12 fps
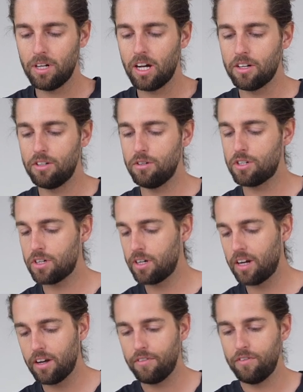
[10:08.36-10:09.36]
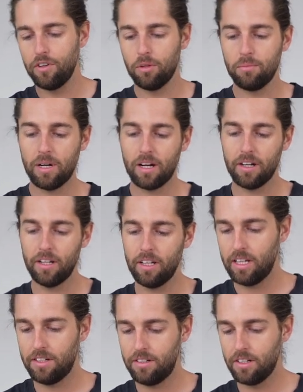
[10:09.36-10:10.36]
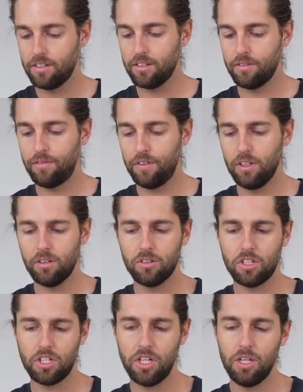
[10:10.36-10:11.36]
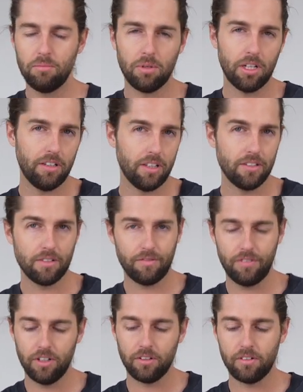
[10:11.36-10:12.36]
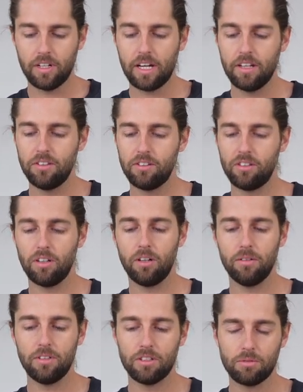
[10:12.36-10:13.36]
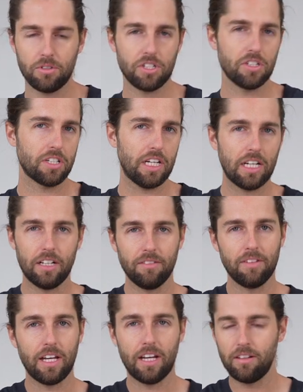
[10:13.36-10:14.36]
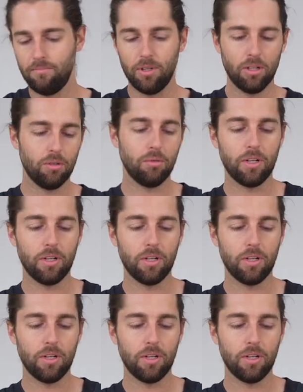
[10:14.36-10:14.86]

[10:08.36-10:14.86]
not too sure how I feel about it. It doesn't feel cheap, but it doesn't feel nice. So this one's just kind of that middle